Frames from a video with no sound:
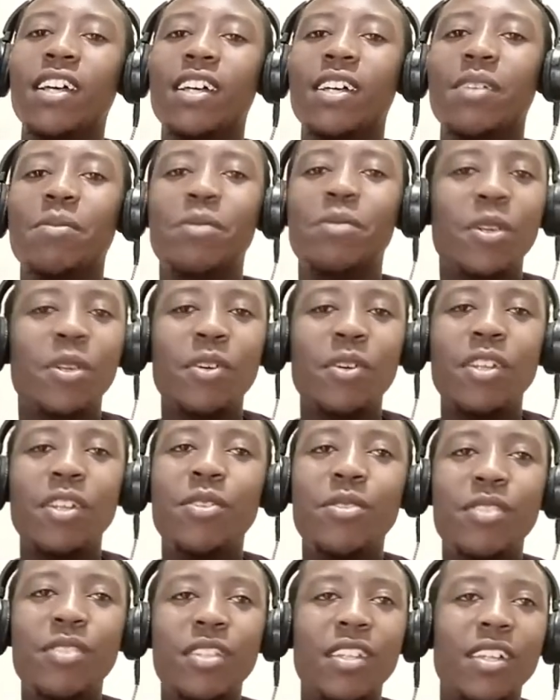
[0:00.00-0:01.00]
I'm sure when
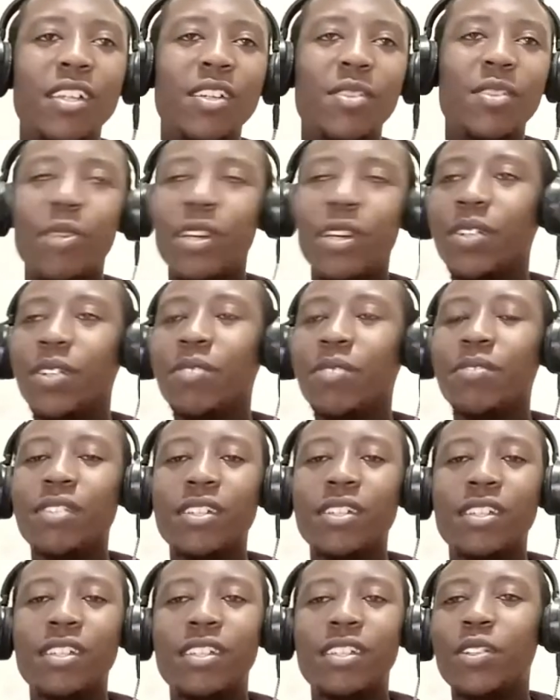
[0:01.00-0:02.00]
using one of
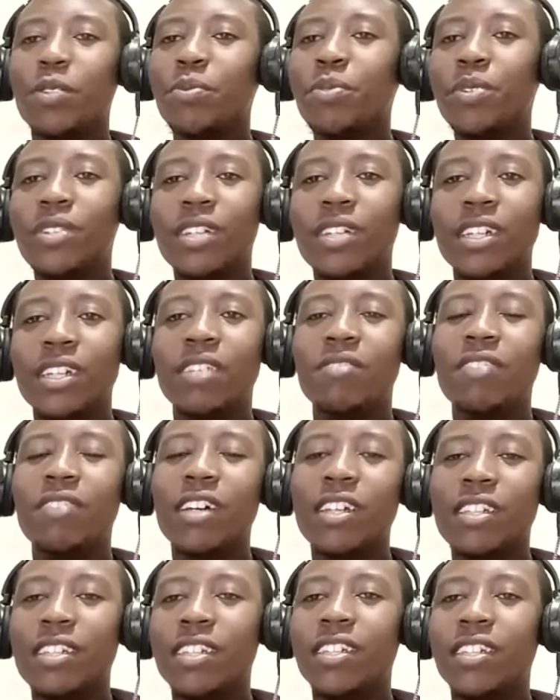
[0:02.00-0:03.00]
these computer
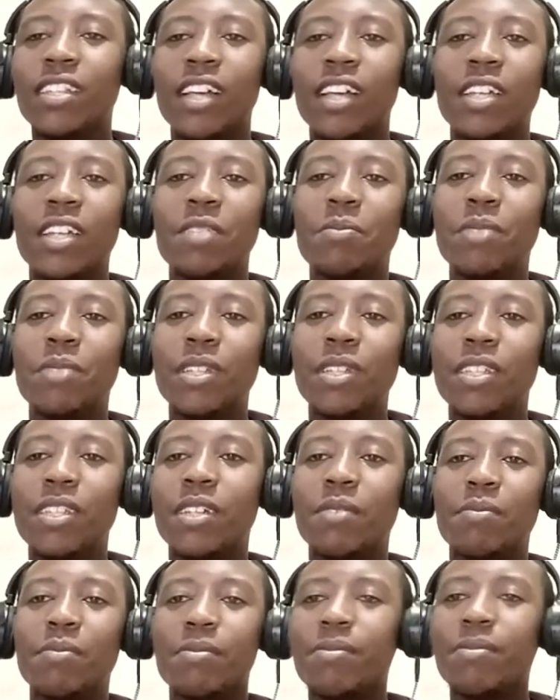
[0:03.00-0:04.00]
devices, there has been
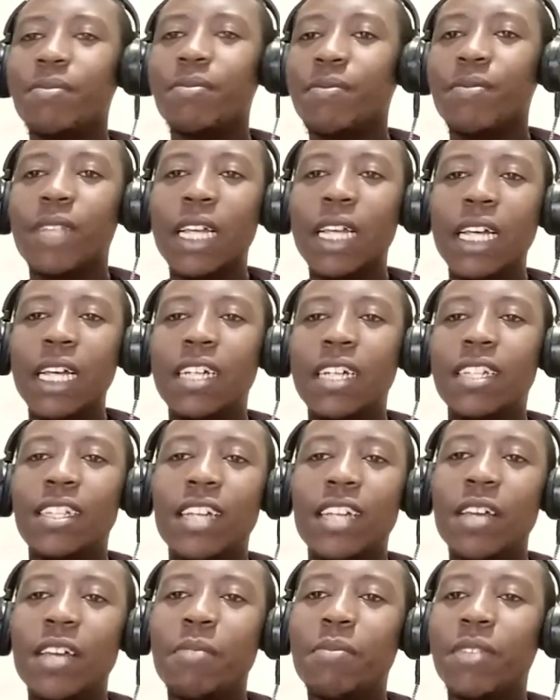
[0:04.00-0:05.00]
some
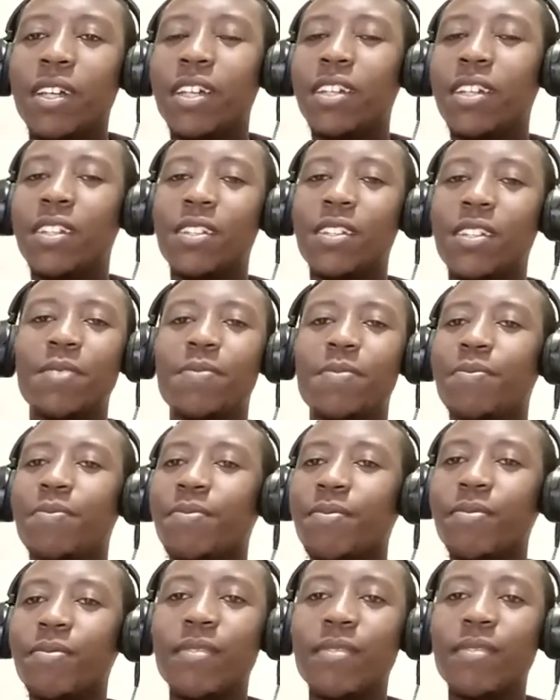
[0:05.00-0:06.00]
time that
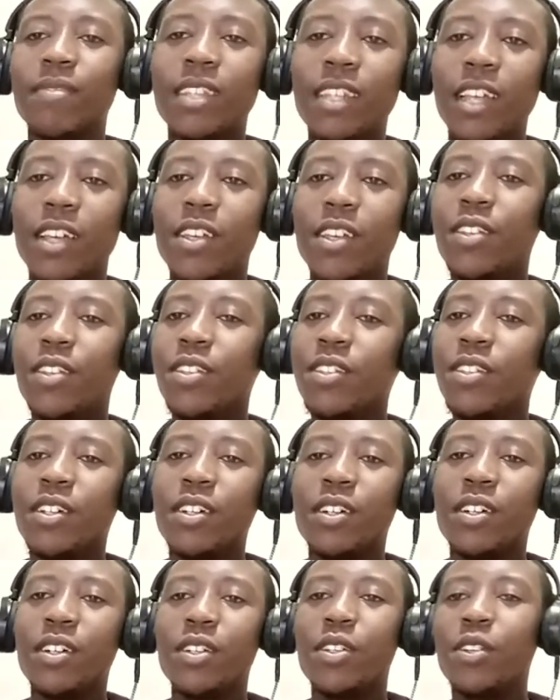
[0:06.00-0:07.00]

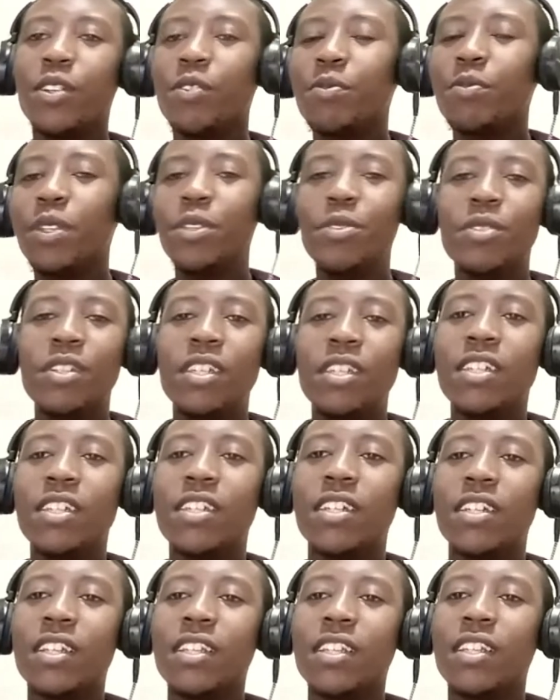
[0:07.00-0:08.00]
the, you've been using it
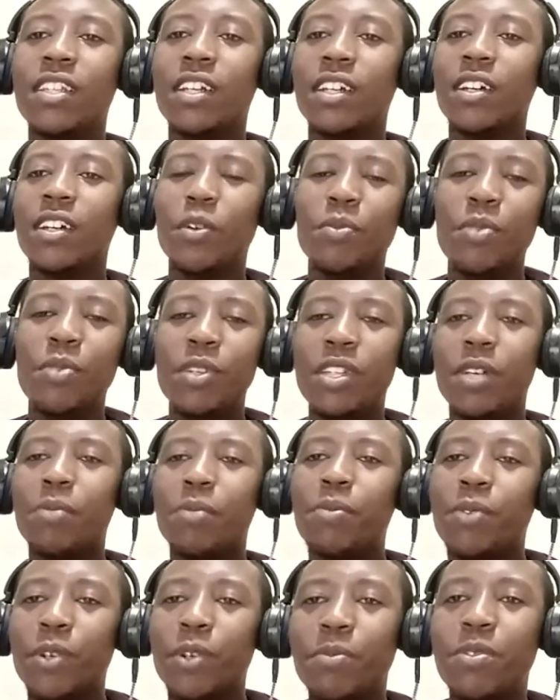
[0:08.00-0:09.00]
and then the computer
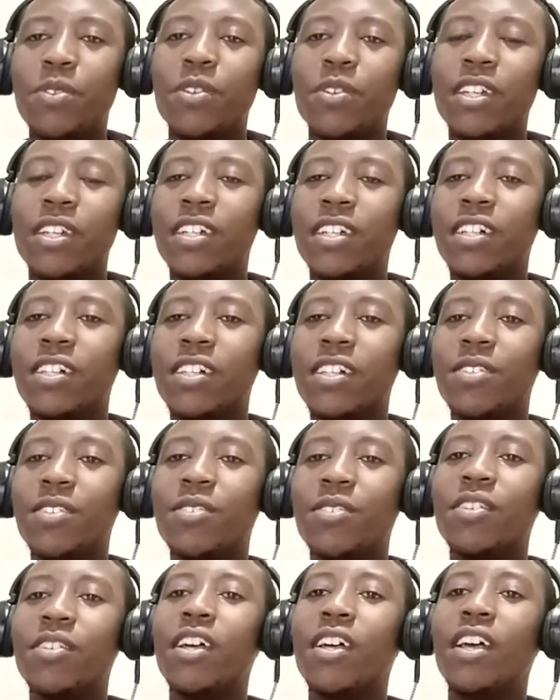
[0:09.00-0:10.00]
prompts you and tells
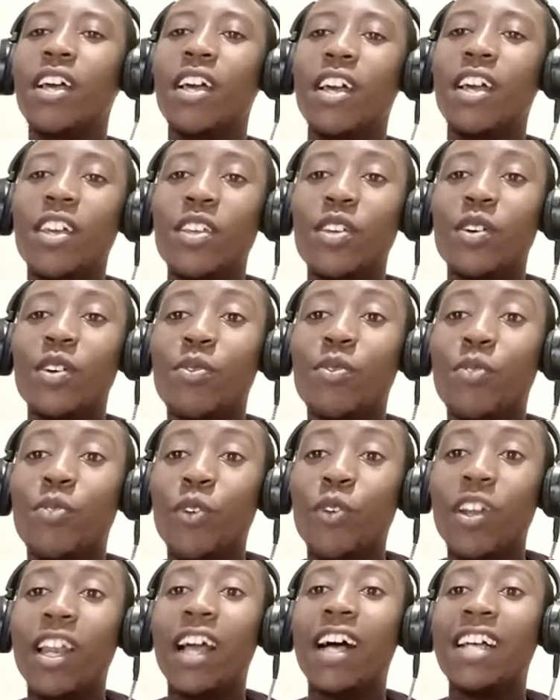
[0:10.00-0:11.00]
you your
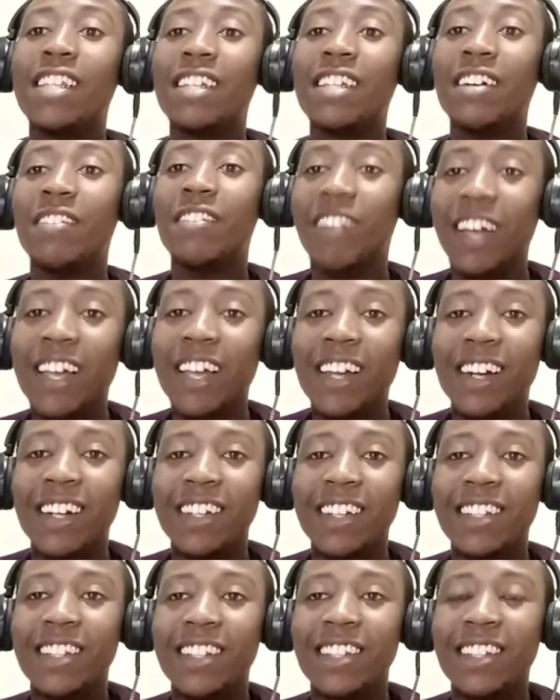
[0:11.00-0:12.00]
phone has a
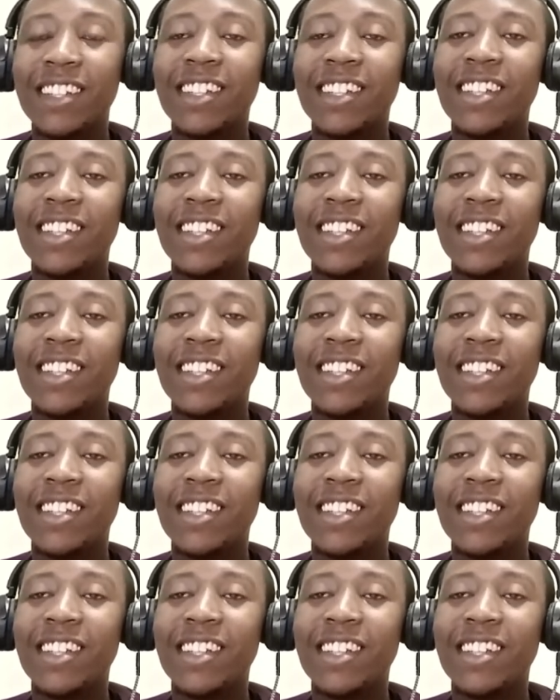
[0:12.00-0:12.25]
virus.